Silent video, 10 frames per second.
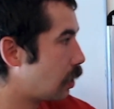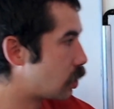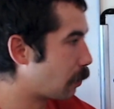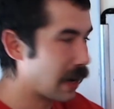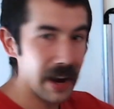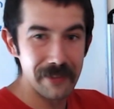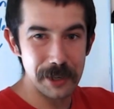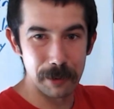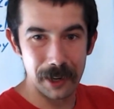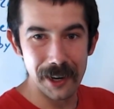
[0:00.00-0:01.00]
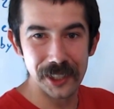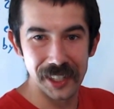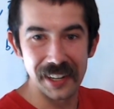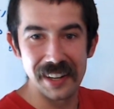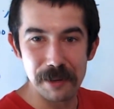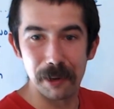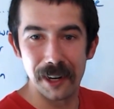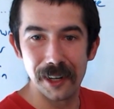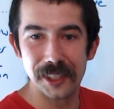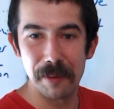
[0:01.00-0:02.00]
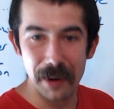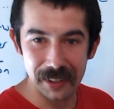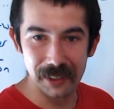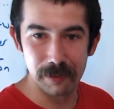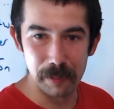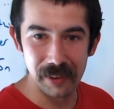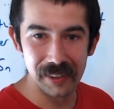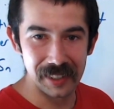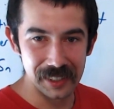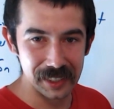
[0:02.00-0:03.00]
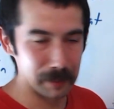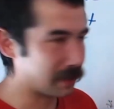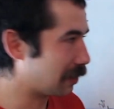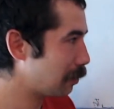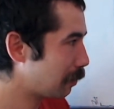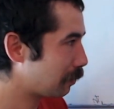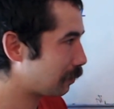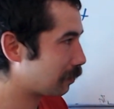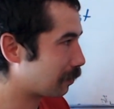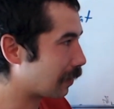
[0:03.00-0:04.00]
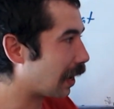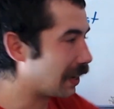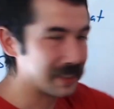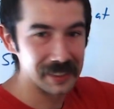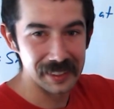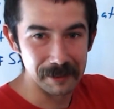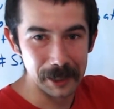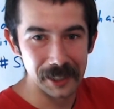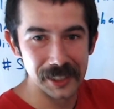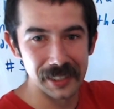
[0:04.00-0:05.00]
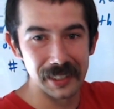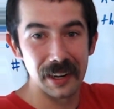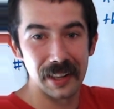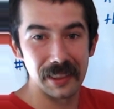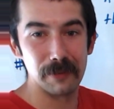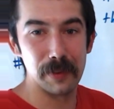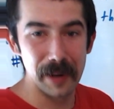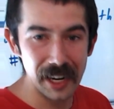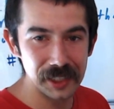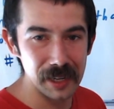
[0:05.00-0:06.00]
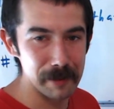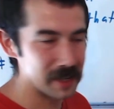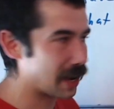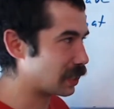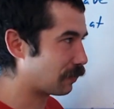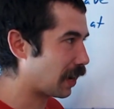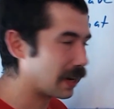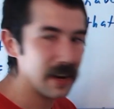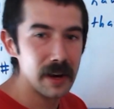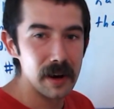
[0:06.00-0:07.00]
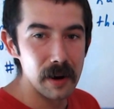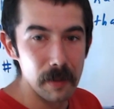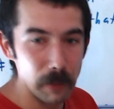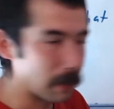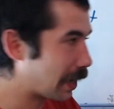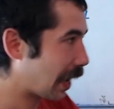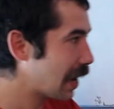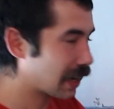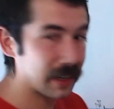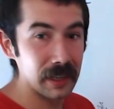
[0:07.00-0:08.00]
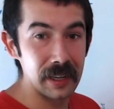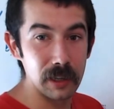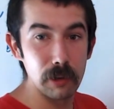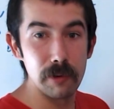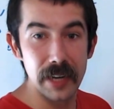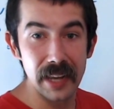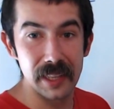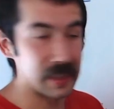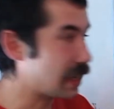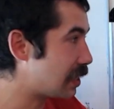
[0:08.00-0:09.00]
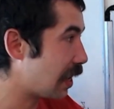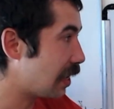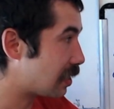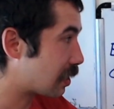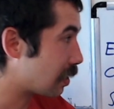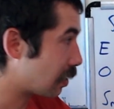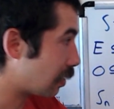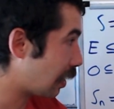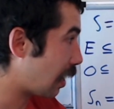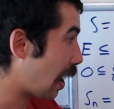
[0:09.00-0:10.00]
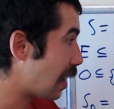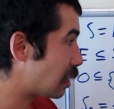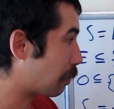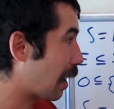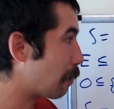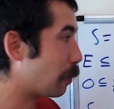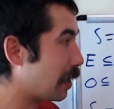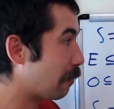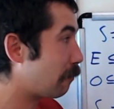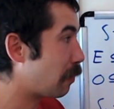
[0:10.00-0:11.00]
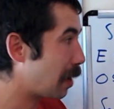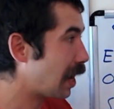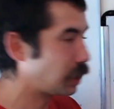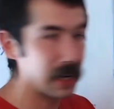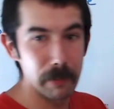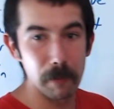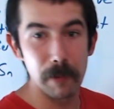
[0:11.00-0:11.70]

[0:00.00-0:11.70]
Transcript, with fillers: So we have this recursion, and this recursion might look familiar to some of you. It's the recursion that the Fibonacci numbers satisfy, but we can't conclude yet that this is, that a sub k will be a Fibonacci number.